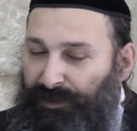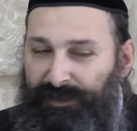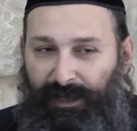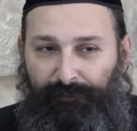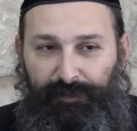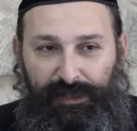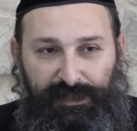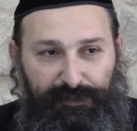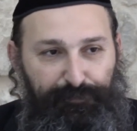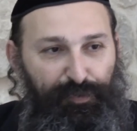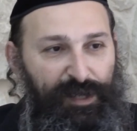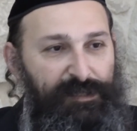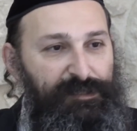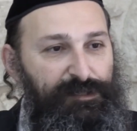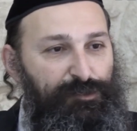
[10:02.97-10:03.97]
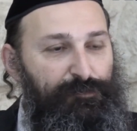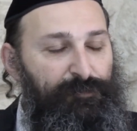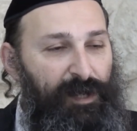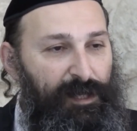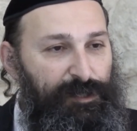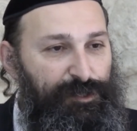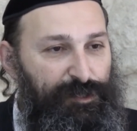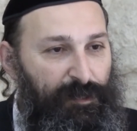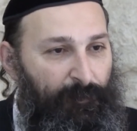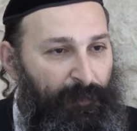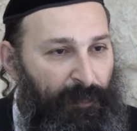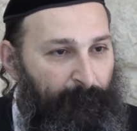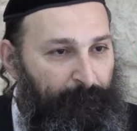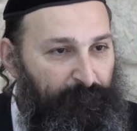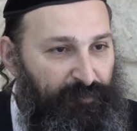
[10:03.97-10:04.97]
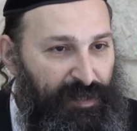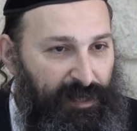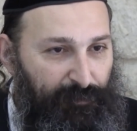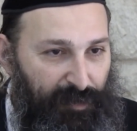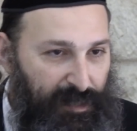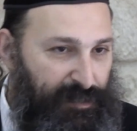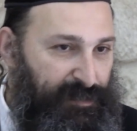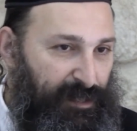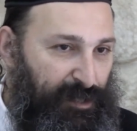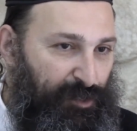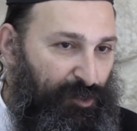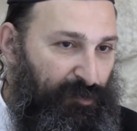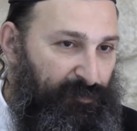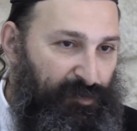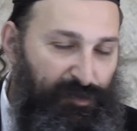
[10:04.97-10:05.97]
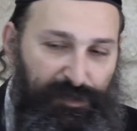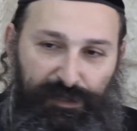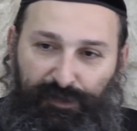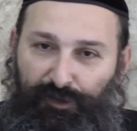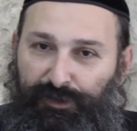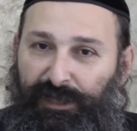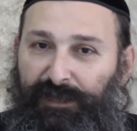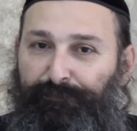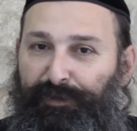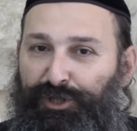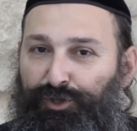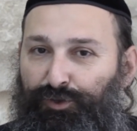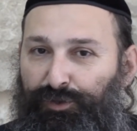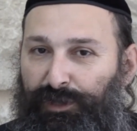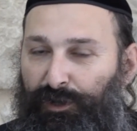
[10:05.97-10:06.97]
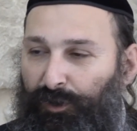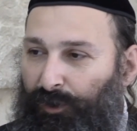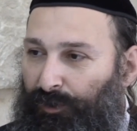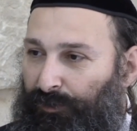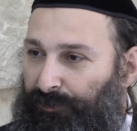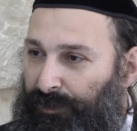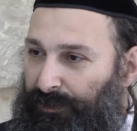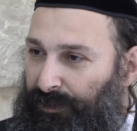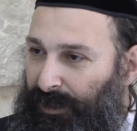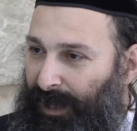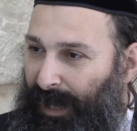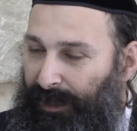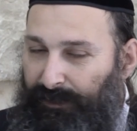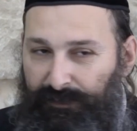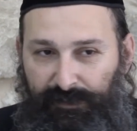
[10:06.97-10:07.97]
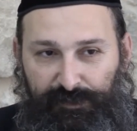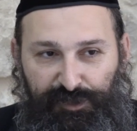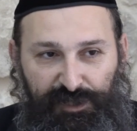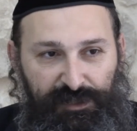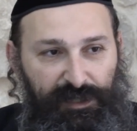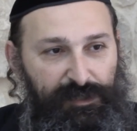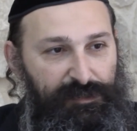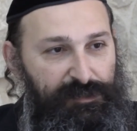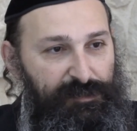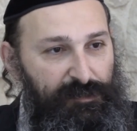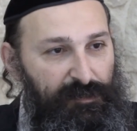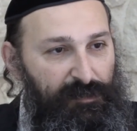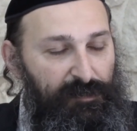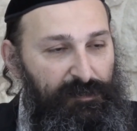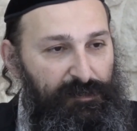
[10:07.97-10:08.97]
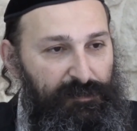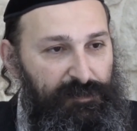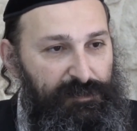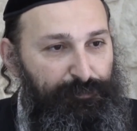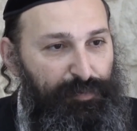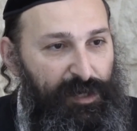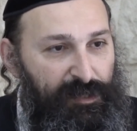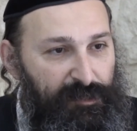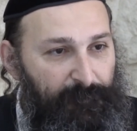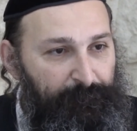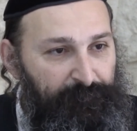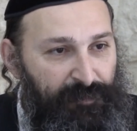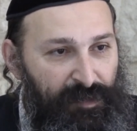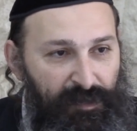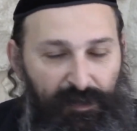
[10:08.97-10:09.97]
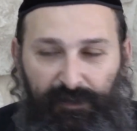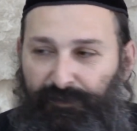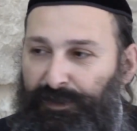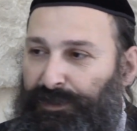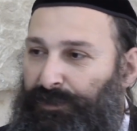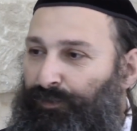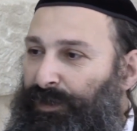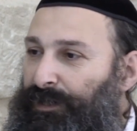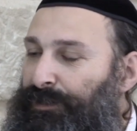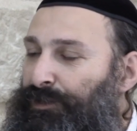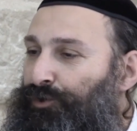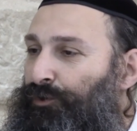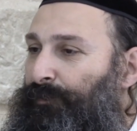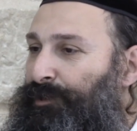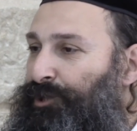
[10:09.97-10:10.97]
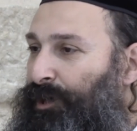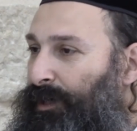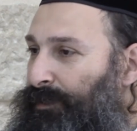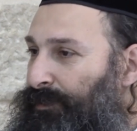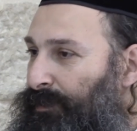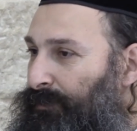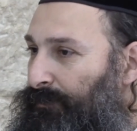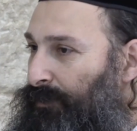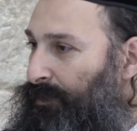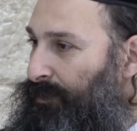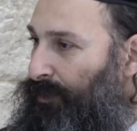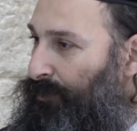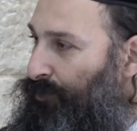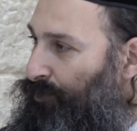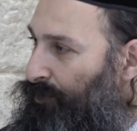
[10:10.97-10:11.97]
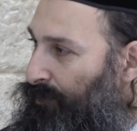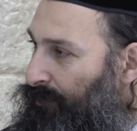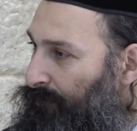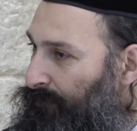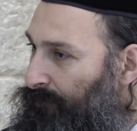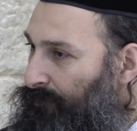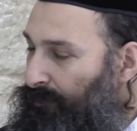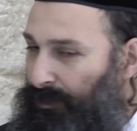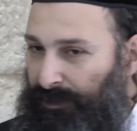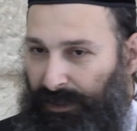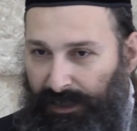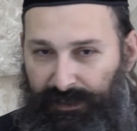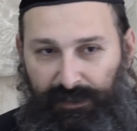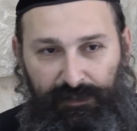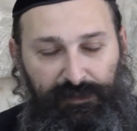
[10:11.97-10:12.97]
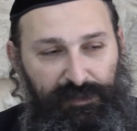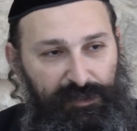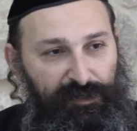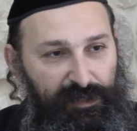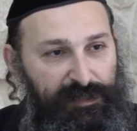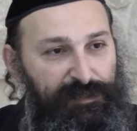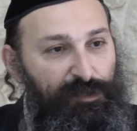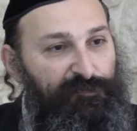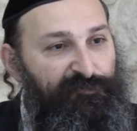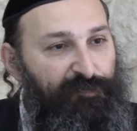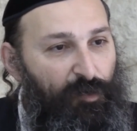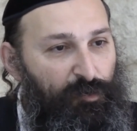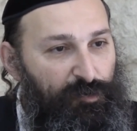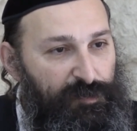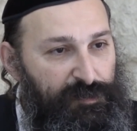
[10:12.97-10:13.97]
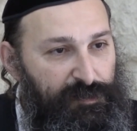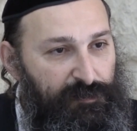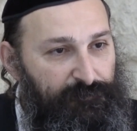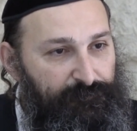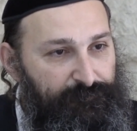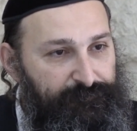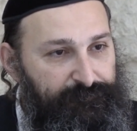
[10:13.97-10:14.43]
when something spreads too much, the Kabbalistic term to it is called hitpashtut ha'or, that the light just gets spread. This is when it's too much chesed, that's not good. It doesn't, it's not focused.